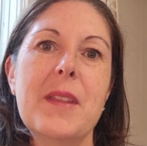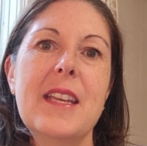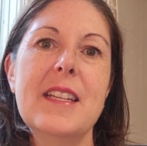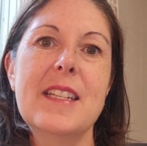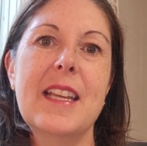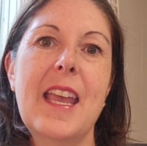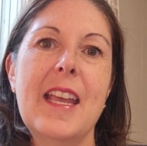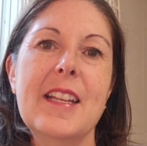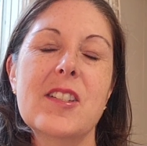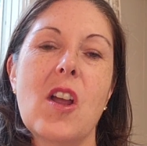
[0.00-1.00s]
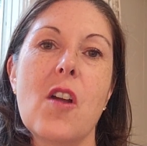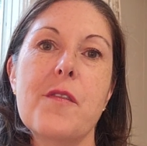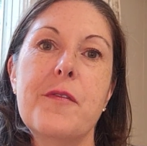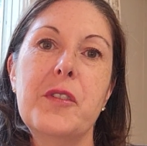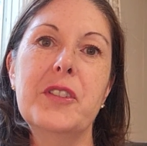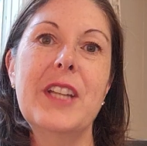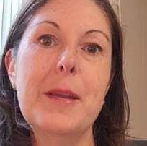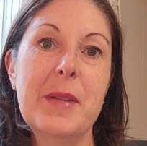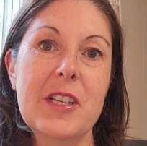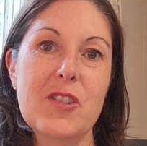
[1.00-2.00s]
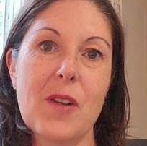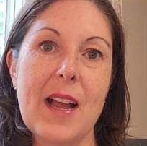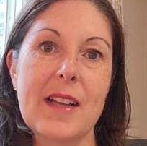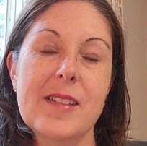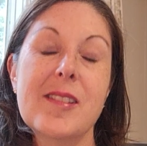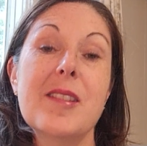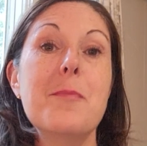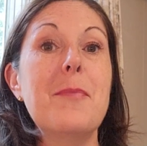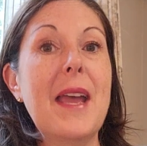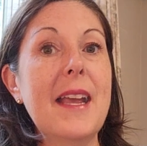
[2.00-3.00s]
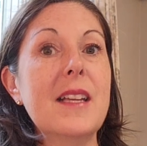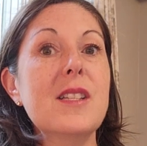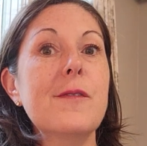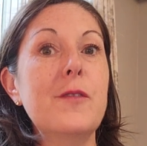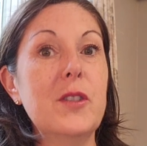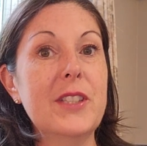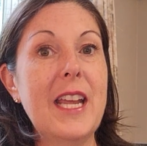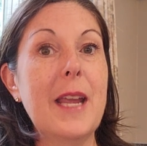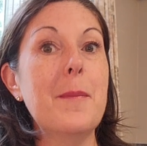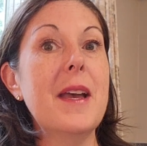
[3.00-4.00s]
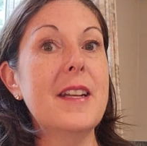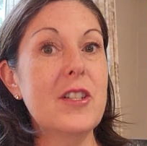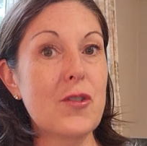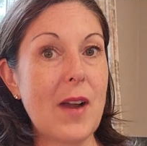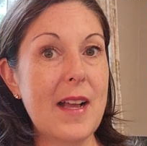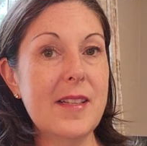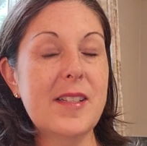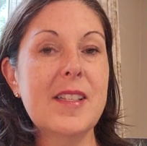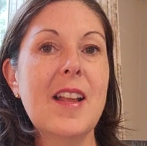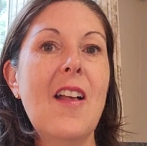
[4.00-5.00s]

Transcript: indicates our full name and address, the bank's full name and address,